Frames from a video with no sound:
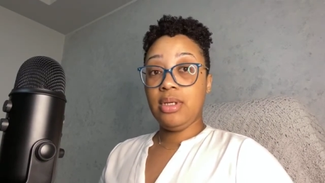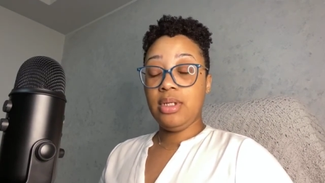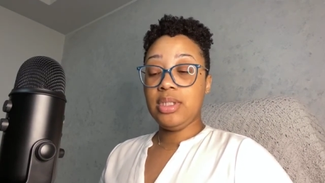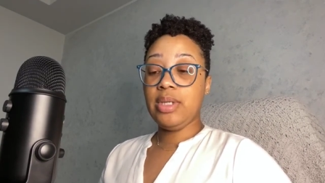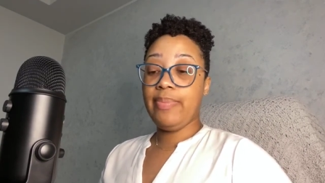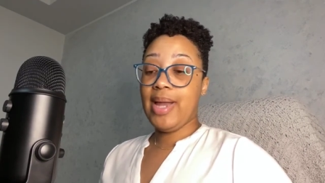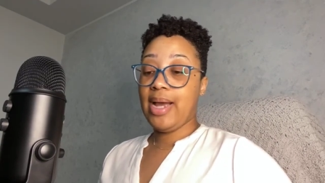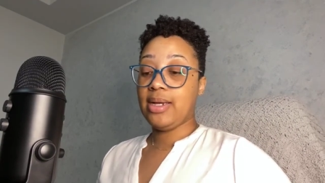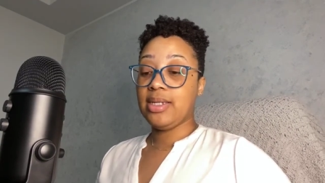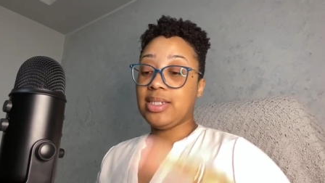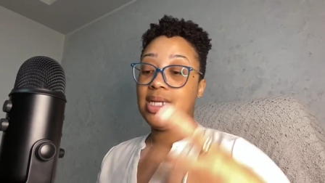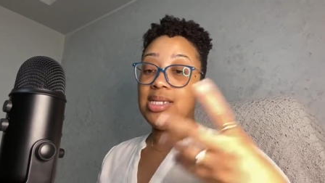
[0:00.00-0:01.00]
to block
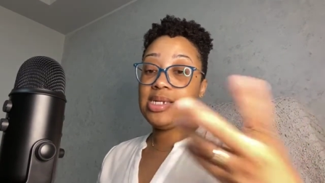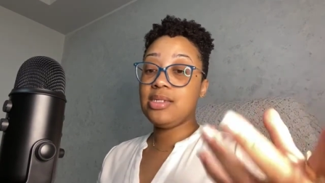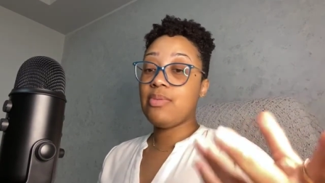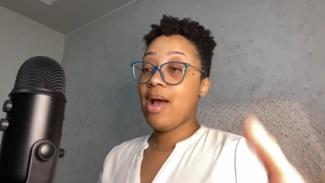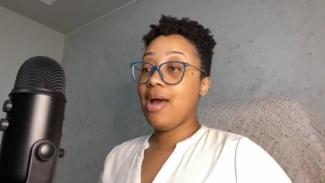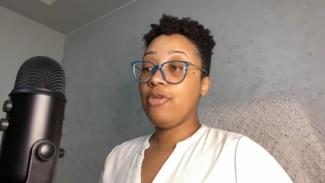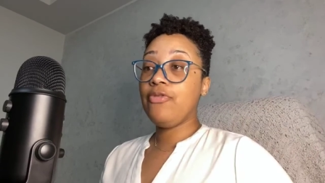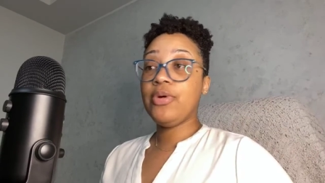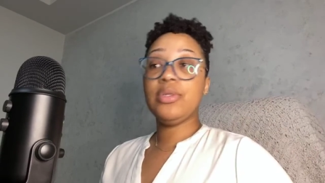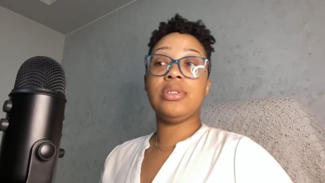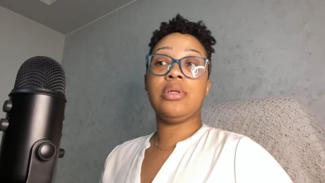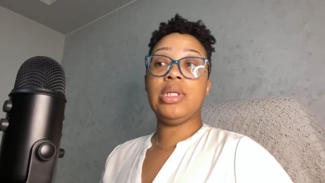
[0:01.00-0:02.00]
us and that's why i don't
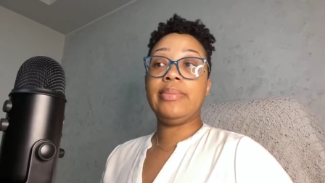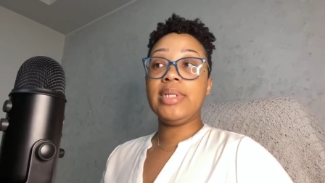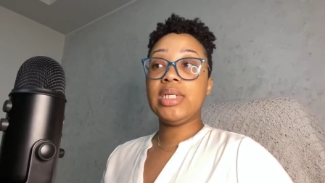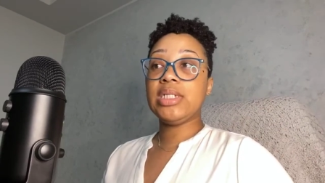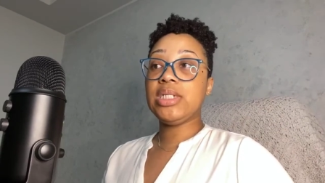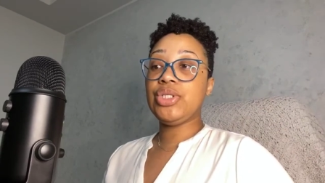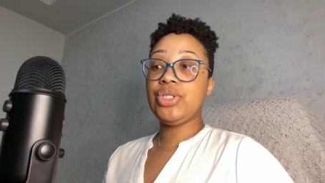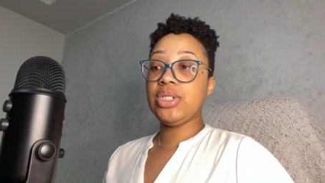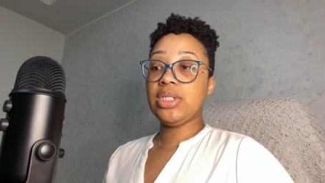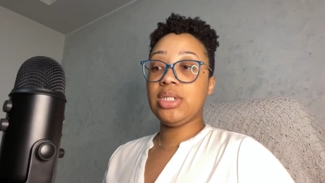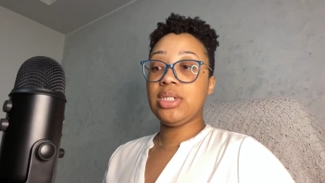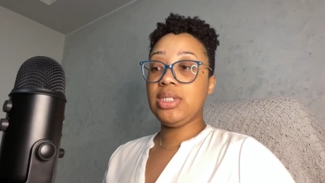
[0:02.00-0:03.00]
focus on them because it's
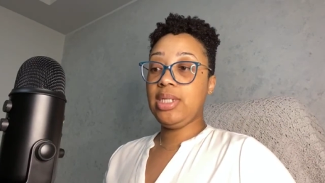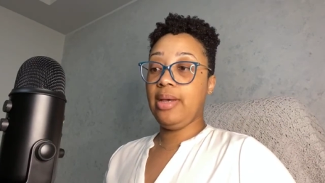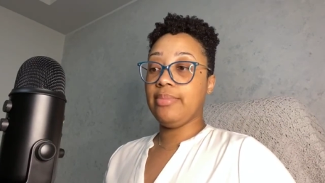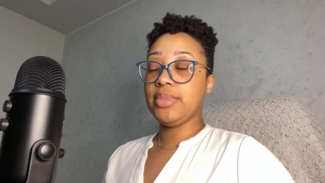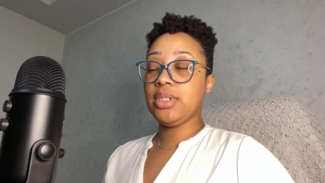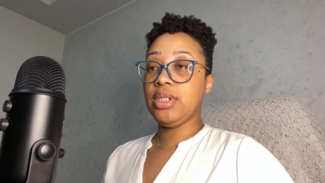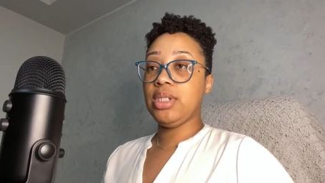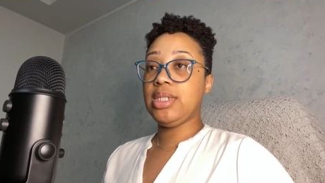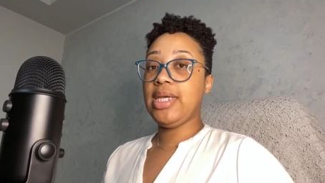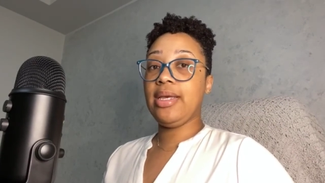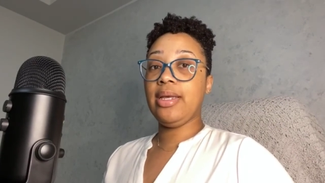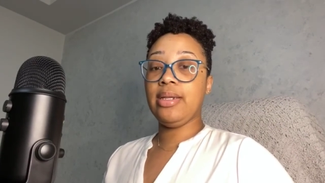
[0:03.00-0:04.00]
just an attempt and
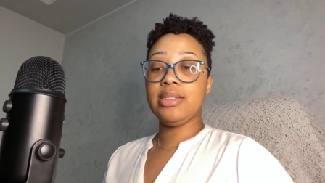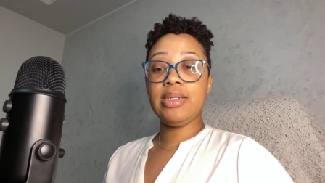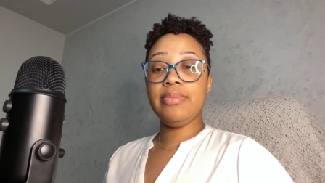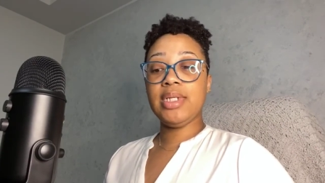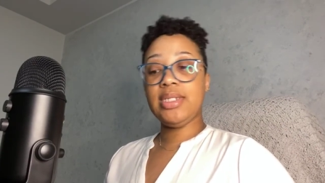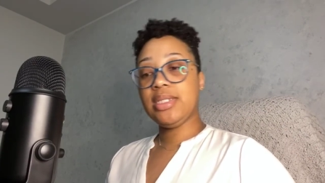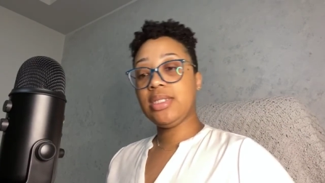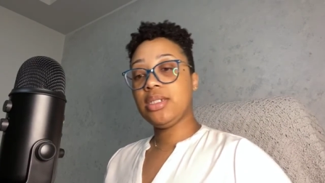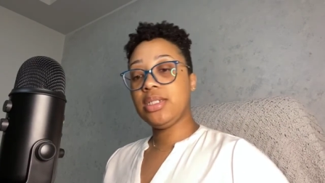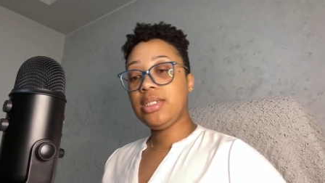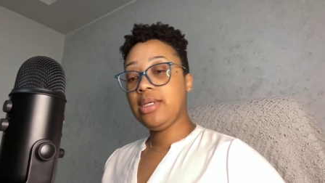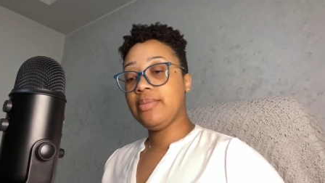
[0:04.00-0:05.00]
they and something that's an
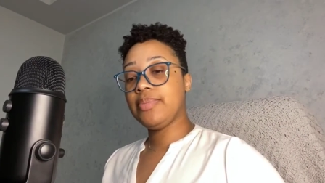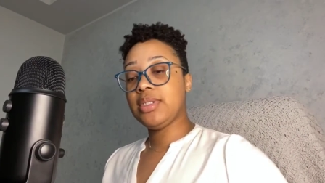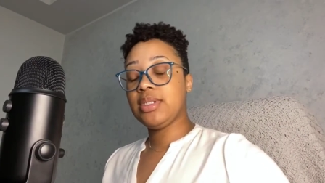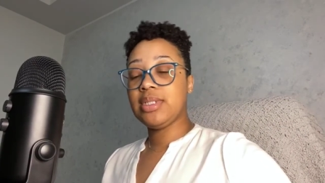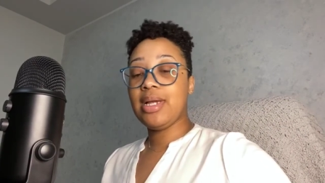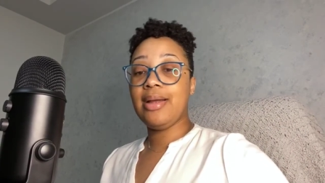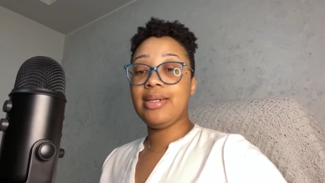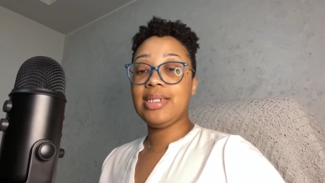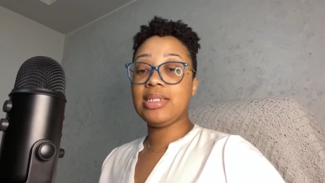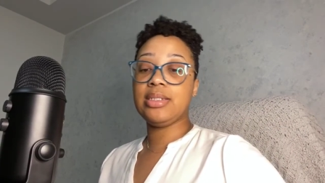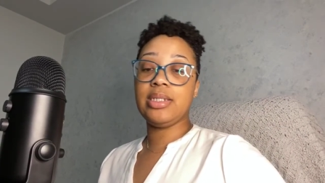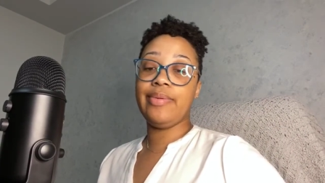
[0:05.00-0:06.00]
attempt it's not
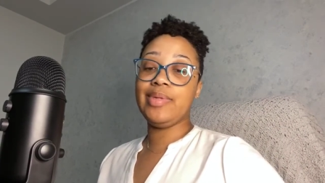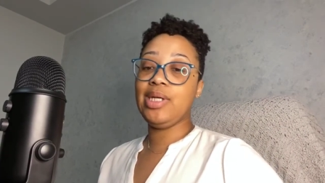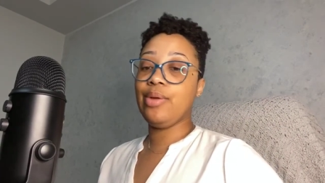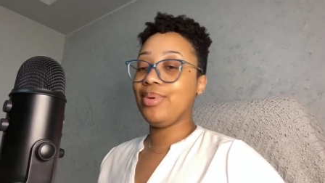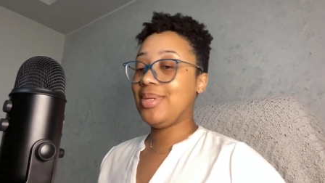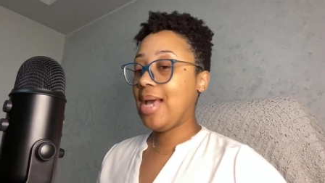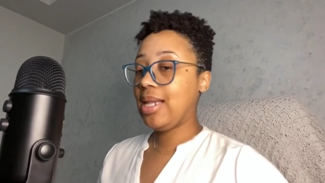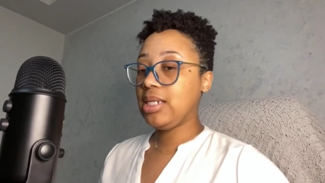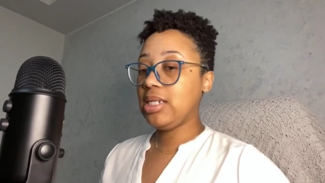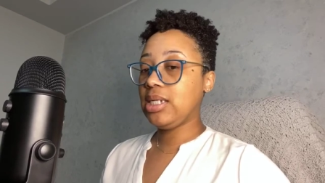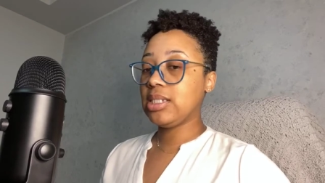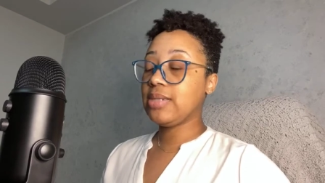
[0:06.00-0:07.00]
necessarily a
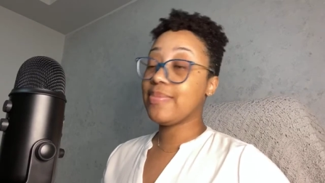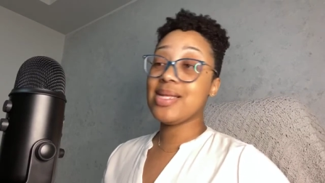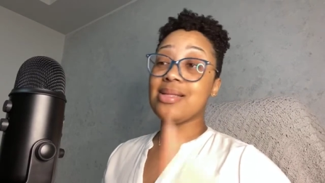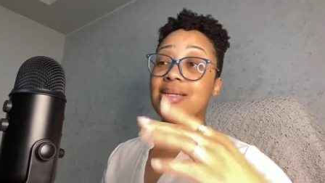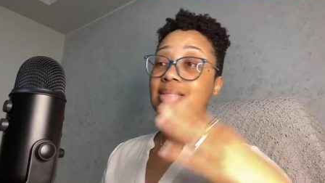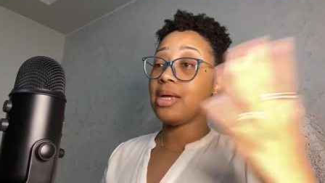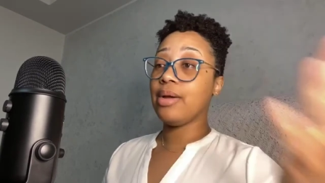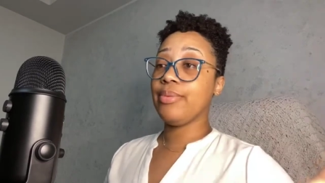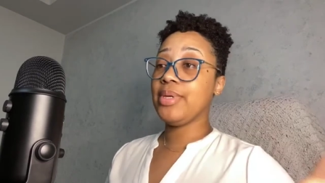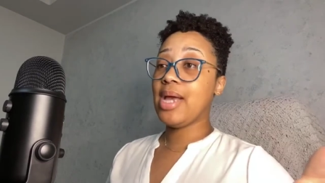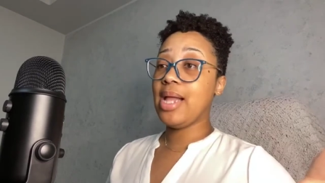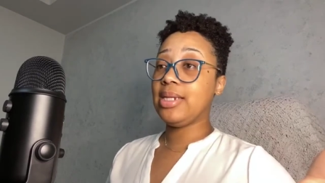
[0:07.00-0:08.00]
reality and something that's not a
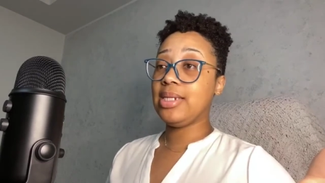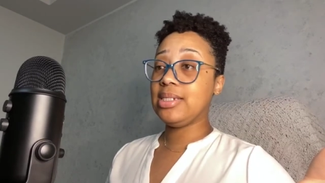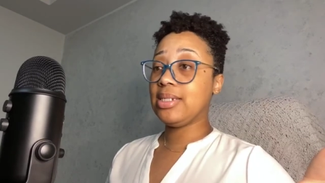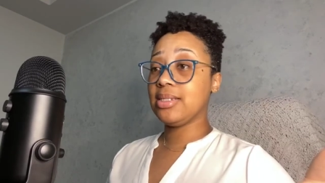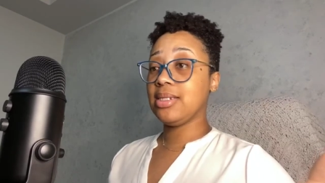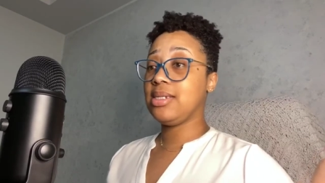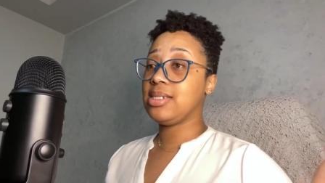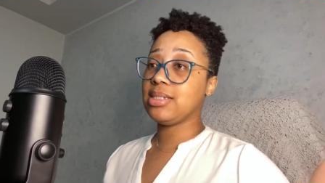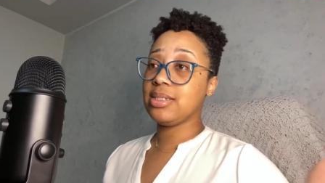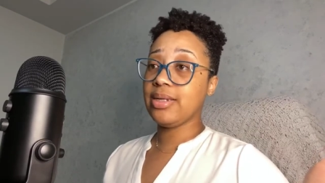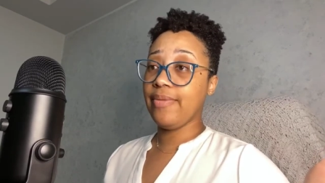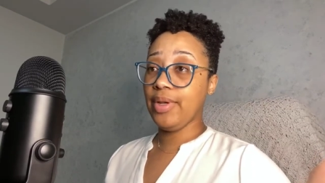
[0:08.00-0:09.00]
reality doesn't
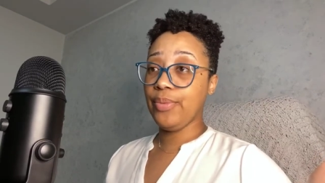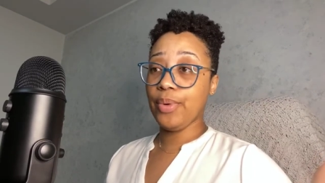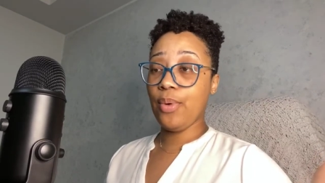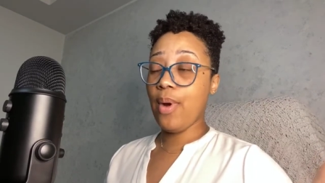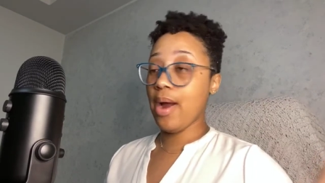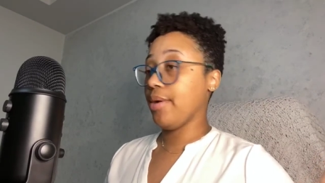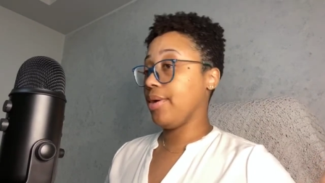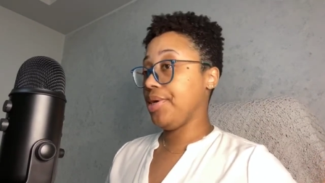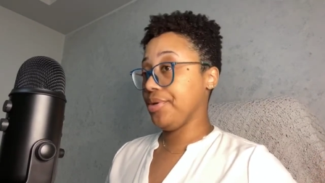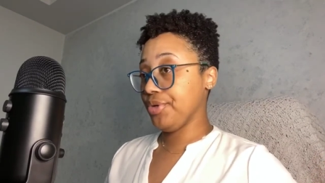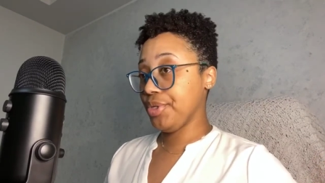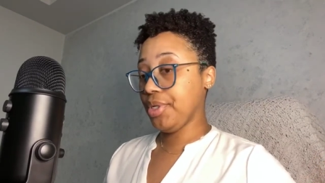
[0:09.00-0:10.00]
necessarily require
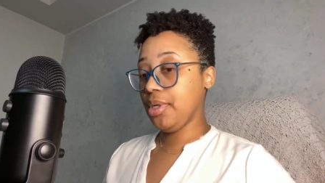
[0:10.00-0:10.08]
energy